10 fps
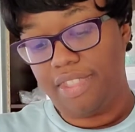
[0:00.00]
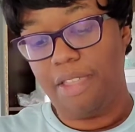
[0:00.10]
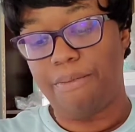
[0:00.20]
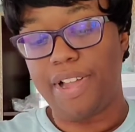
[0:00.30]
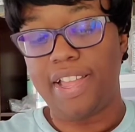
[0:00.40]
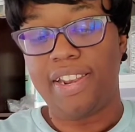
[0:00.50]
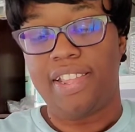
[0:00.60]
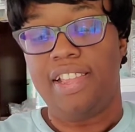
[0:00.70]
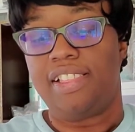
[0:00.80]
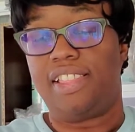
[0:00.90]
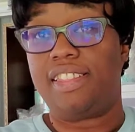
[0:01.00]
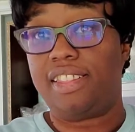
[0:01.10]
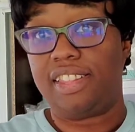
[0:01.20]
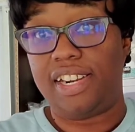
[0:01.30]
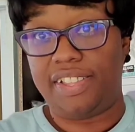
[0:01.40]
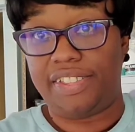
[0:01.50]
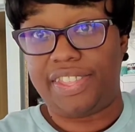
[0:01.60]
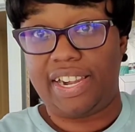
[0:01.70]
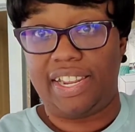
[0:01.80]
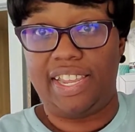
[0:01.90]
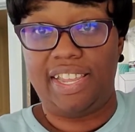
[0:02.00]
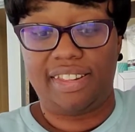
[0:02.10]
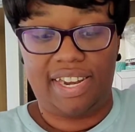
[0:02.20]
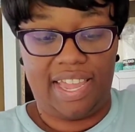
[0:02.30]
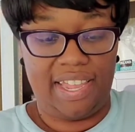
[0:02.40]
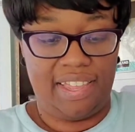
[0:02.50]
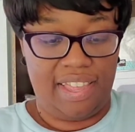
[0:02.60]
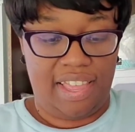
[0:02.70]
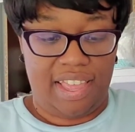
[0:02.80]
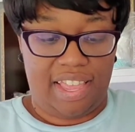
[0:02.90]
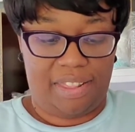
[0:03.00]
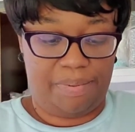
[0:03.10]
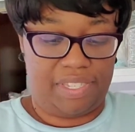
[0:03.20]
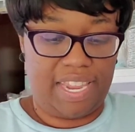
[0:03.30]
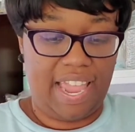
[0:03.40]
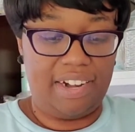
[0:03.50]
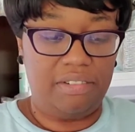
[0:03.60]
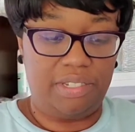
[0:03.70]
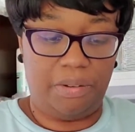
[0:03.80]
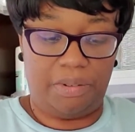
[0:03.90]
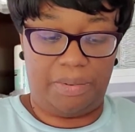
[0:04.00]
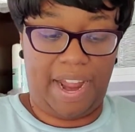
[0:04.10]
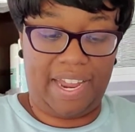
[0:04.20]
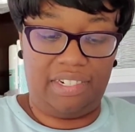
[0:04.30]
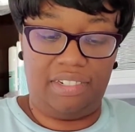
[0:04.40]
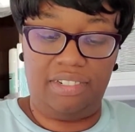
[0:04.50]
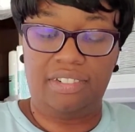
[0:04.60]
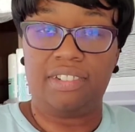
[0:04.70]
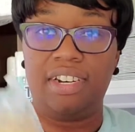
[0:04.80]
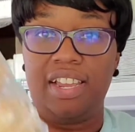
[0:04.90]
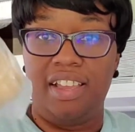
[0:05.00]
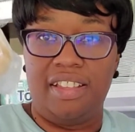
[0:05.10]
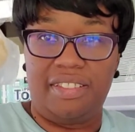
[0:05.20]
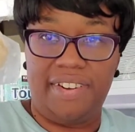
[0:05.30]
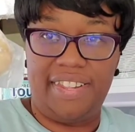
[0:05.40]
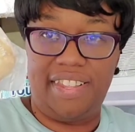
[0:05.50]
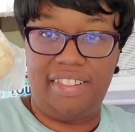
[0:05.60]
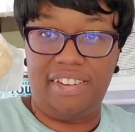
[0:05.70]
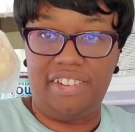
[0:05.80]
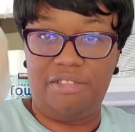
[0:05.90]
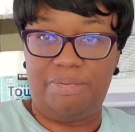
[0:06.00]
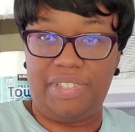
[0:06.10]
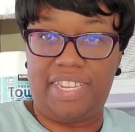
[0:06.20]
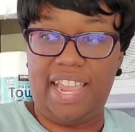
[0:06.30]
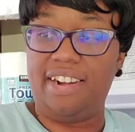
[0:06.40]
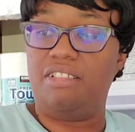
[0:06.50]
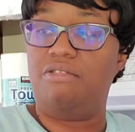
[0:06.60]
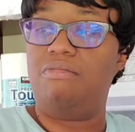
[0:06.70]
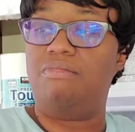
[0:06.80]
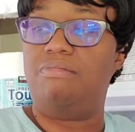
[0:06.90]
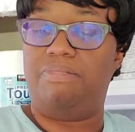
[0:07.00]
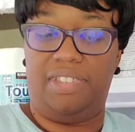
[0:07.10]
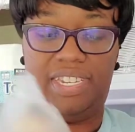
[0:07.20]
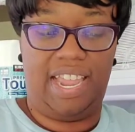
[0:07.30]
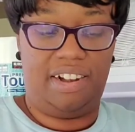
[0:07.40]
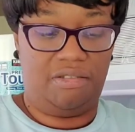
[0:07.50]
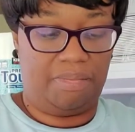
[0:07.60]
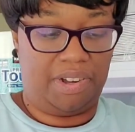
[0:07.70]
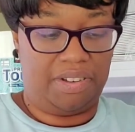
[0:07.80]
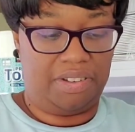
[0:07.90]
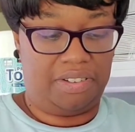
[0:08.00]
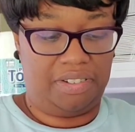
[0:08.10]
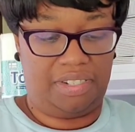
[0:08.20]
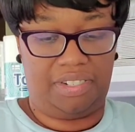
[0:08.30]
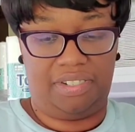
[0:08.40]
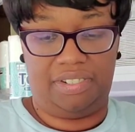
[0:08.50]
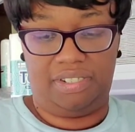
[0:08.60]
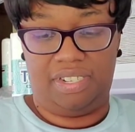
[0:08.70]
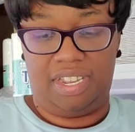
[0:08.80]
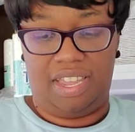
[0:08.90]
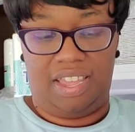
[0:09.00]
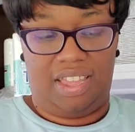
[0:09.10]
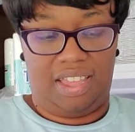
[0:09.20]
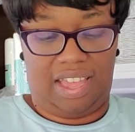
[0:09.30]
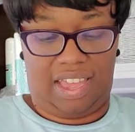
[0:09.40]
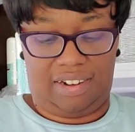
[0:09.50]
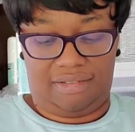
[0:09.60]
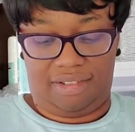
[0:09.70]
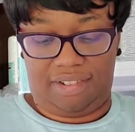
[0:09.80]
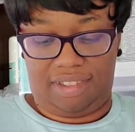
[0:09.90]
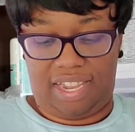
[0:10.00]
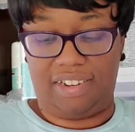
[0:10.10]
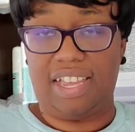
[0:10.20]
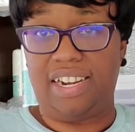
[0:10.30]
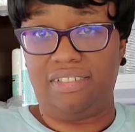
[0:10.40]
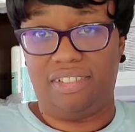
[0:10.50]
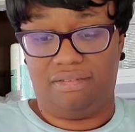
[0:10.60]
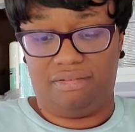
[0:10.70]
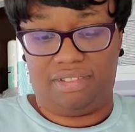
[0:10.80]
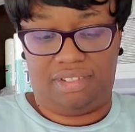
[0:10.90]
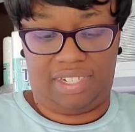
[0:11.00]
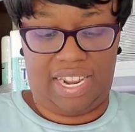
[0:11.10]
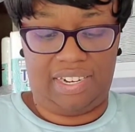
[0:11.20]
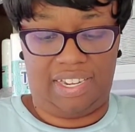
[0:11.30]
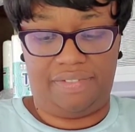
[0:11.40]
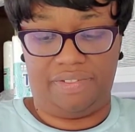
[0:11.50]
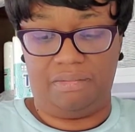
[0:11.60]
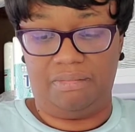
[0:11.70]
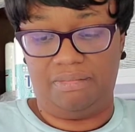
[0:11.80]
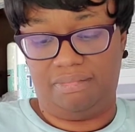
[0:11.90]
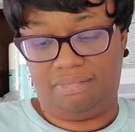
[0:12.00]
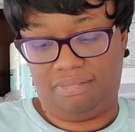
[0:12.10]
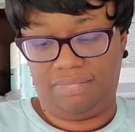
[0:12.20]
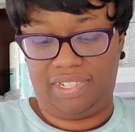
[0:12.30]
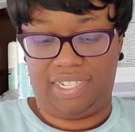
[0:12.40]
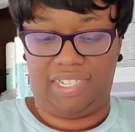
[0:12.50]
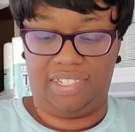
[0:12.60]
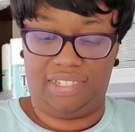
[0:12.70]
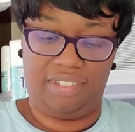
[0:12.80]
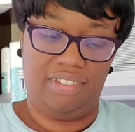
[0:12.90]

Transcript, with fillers: but this is another thing the kids like. It's potatoes au gratin. So these these little potato potato balls. I don't they, I don't know. They love them. What are these?